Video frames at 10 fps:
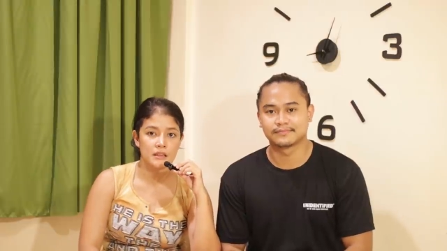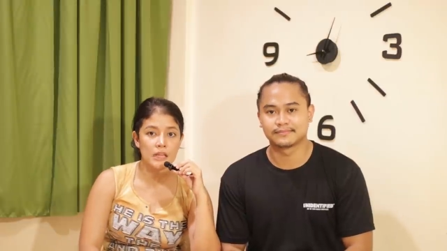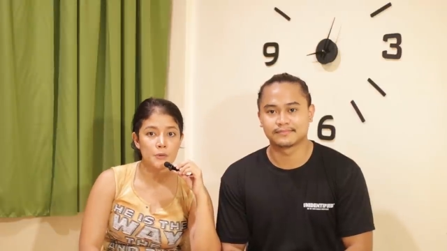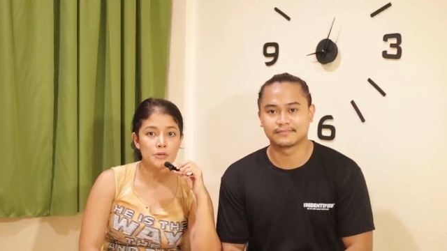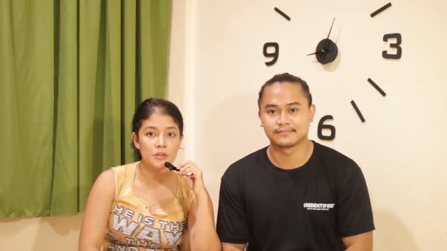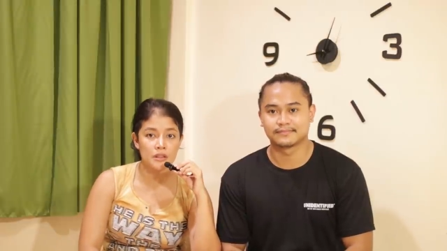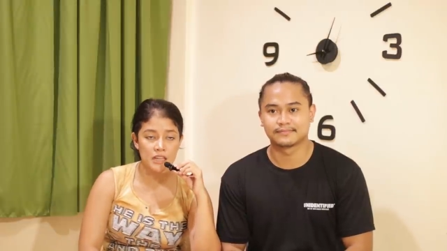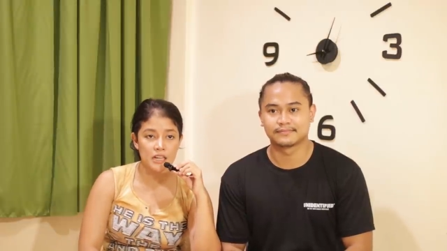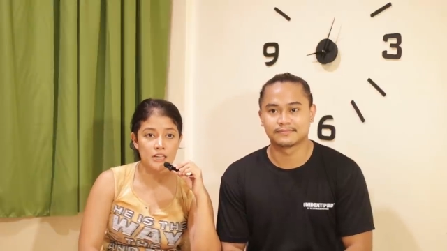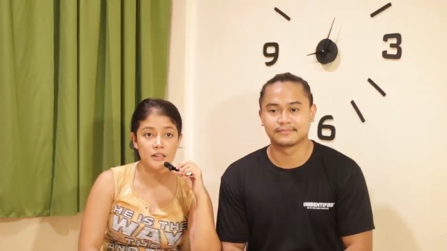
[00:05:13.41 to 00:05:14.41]
Speaker 1: they would
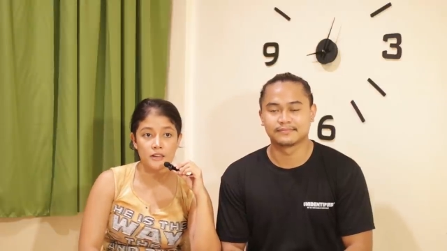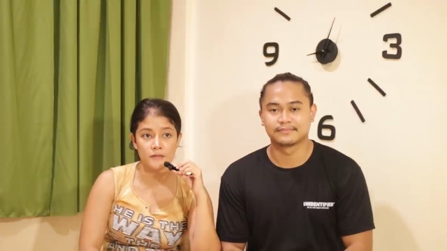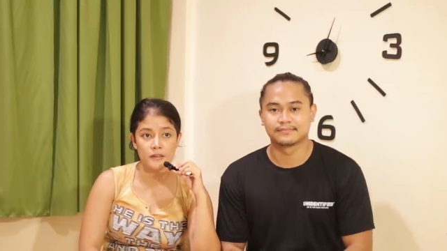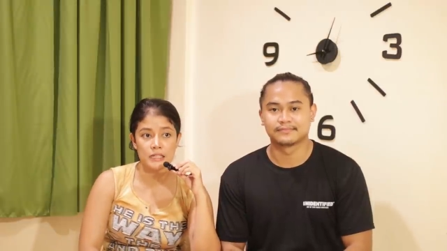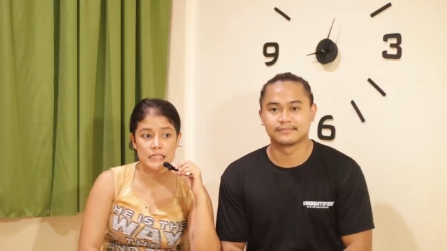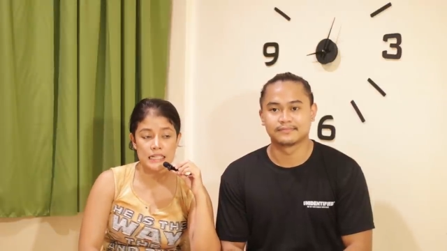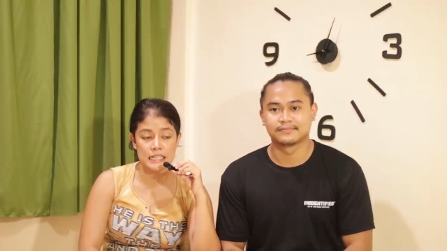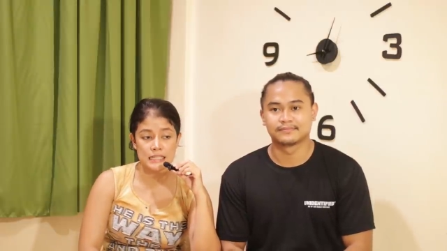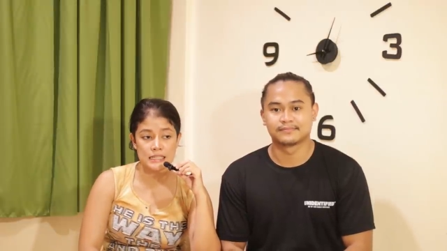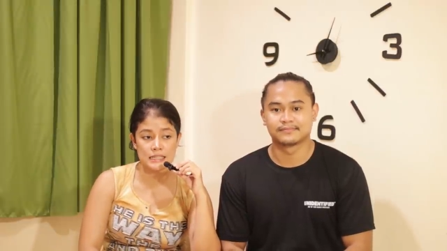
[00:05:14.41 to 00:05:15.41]
think of it,
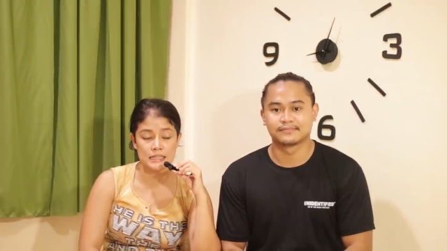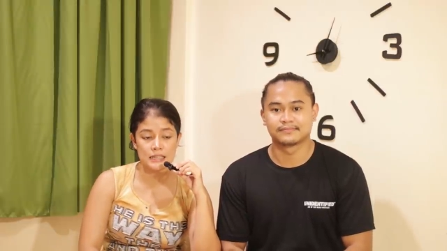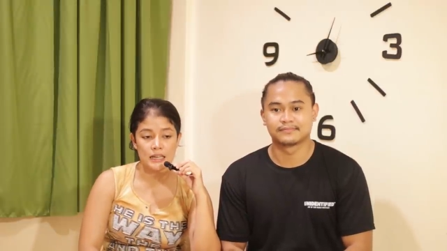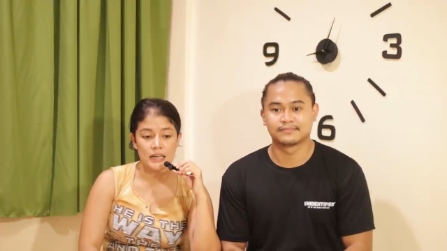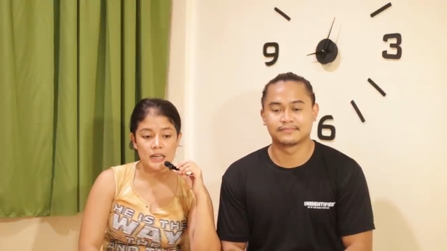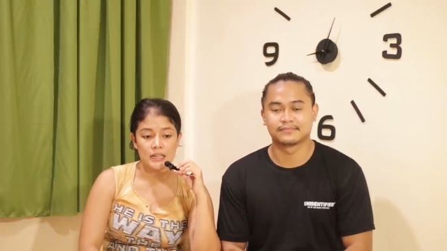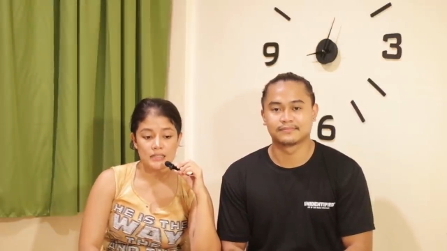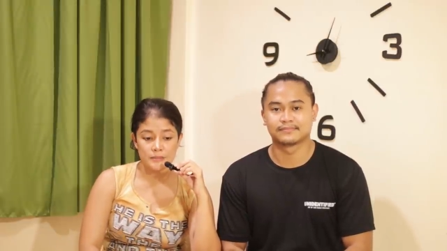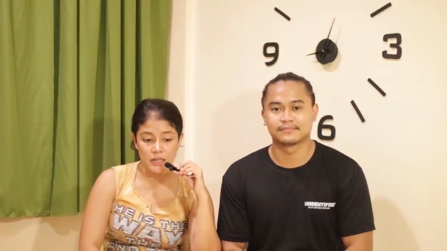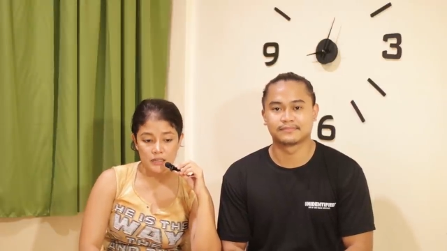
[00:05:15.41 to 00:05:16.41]
it's
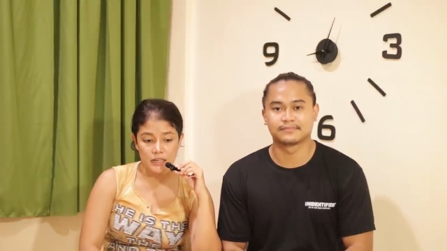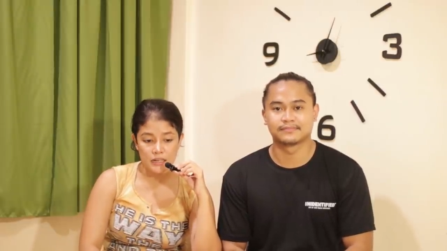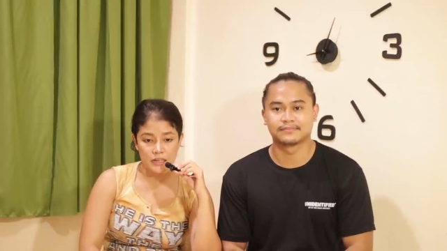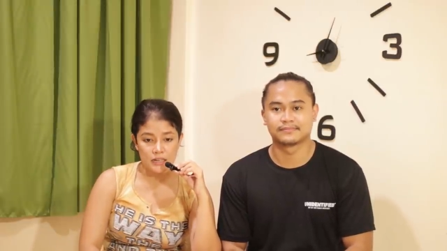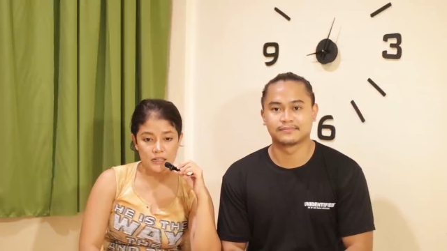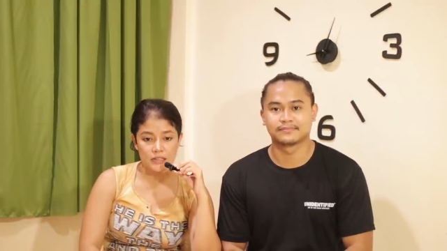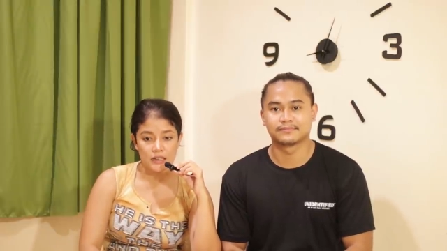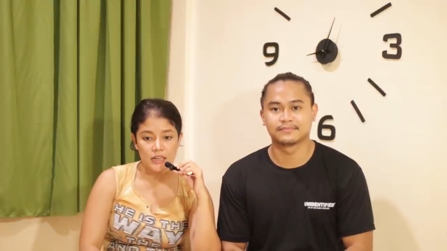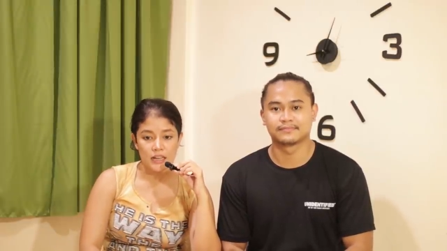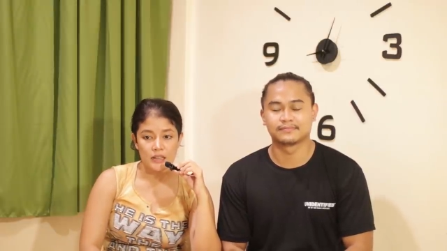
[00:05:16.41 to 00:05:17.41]
smelly,
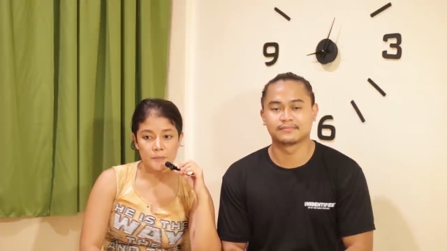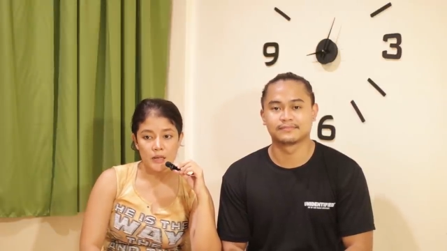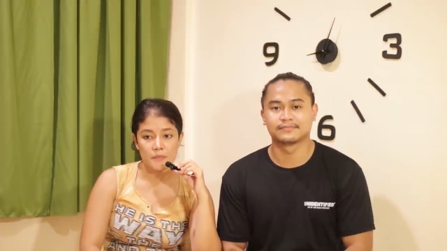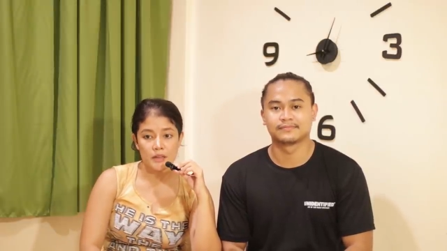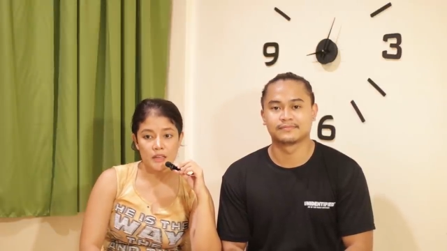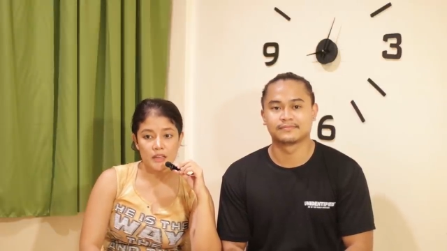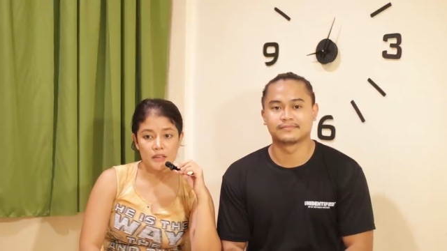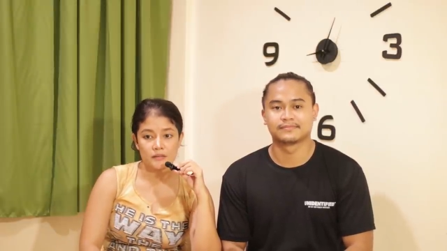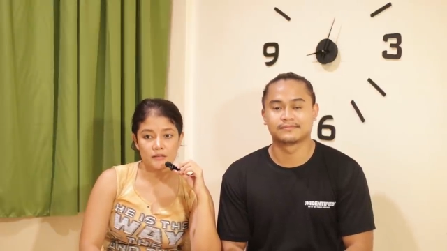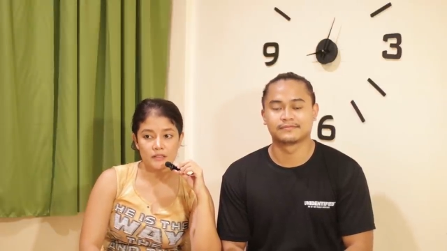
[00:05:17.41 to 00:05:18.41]
maybe,